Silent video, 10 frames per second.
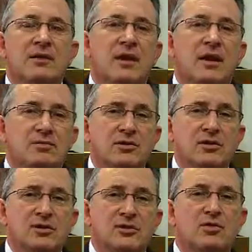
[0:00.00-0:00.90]

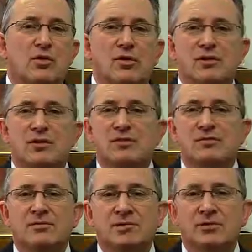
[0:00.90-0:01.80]
Interesting stories,
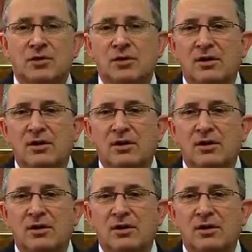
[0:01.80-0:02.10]
for sure,